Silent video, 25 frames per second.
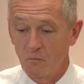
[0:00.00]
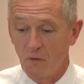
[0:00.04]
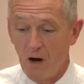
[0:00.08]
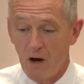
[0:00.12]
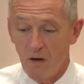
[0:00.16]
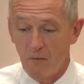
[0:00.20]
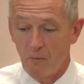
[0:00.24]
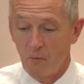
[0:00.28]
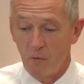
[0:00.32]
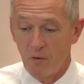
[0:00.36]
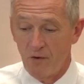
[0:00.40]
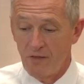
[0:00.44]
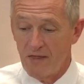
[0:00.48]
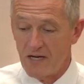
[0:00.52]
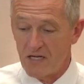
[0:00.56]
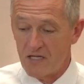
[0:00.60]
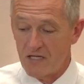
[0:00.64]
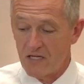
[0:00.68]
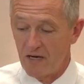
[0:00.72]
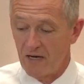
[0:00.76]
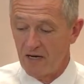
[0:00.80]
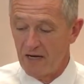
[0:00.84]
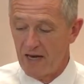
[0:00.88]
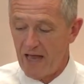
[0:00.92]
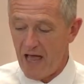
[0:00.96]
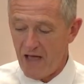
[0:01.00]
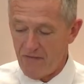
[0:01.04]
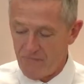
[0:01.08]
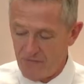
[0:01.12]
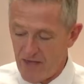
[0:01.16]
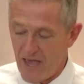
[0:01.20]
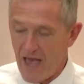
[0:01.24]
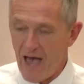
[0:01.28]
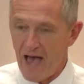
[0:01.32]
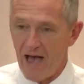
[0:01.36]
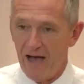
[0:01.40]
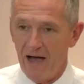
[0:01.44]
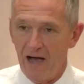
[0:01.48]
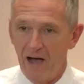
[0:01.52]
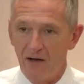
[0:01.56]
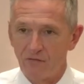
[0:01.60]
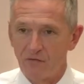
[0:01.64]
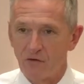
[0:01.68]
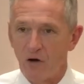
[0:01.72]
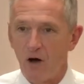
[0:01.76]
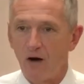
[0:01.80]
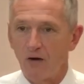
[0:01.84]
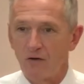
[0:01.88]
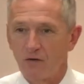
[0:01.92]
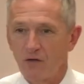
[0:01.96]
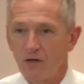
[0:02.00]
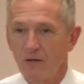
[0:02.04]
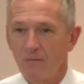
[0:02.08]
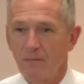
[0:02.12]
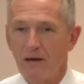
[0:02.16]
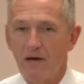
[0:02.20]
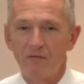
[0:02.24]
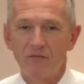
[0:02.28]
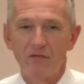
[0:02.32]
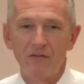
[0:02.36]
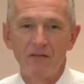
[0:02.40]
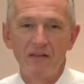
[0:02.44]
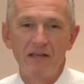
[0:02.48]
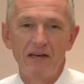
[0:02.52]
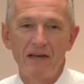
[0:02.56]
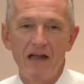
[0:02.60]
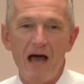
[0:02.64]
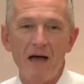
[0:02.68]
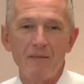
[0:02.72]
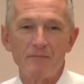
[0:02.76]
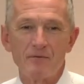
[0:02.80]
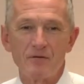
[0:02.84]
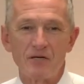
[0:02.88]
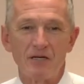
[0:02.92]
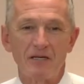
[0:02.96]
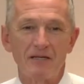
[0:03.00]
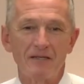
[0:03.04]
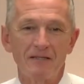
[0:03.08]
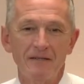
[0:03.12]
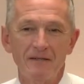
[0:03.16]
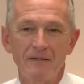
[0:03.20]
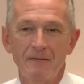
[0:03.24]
Are, were they still alive? Yeah, I've talked to them after the adoption.